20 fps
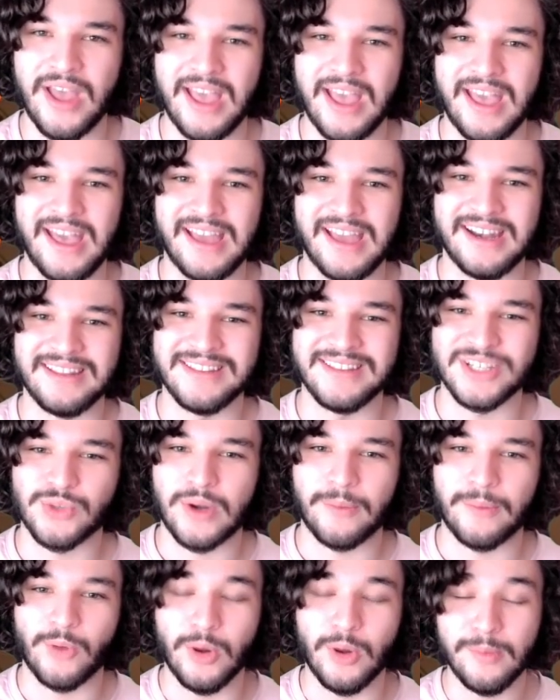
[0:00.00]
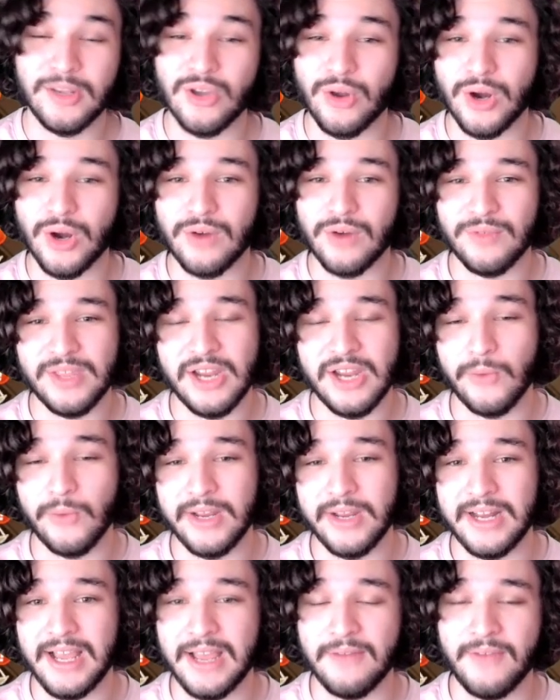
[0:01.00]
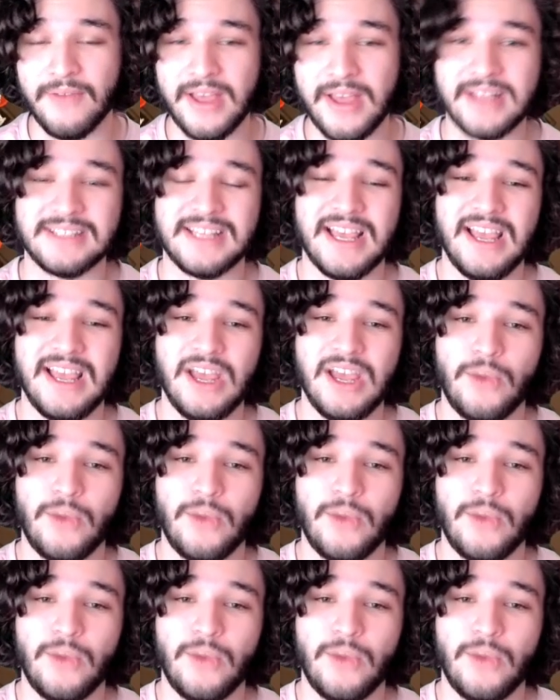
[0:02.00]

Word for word: and in this one I'm going to be going over the arena event,